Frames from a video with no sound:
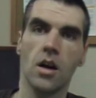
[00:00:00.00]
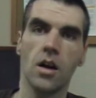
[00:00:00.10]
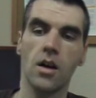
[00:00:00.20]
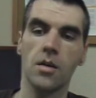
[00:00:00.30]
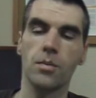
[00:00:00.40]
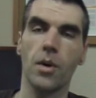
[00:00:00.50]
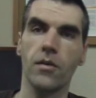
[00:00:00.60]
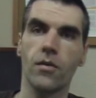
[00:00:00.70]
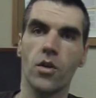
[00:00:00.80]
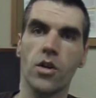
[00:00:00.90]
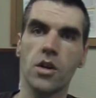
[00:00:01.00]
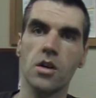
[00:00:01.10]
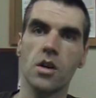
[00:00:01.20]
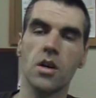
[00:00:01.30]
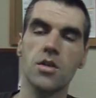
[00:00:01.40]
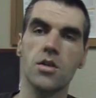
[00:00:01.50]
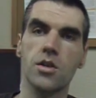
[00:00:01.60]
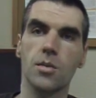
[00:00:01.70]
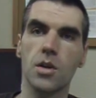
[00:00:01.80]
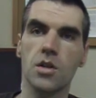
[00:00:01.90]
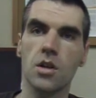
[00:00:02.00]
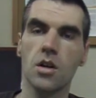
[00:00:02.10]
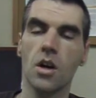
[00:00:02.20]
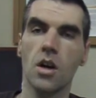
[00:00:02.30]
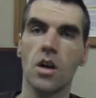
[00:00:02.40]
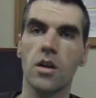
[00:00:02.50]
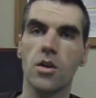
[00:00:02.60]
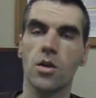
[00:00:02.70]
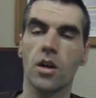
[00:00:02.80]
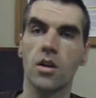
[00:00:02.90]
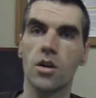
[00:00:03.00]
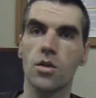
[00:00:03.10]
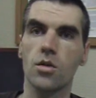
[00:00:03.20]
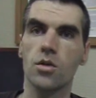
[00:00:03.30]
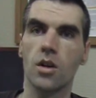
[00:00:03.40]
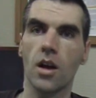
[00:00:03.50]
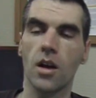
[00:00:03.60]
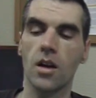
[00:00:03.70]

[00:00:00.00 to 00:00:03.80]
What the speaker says: But for the initial submission, you can use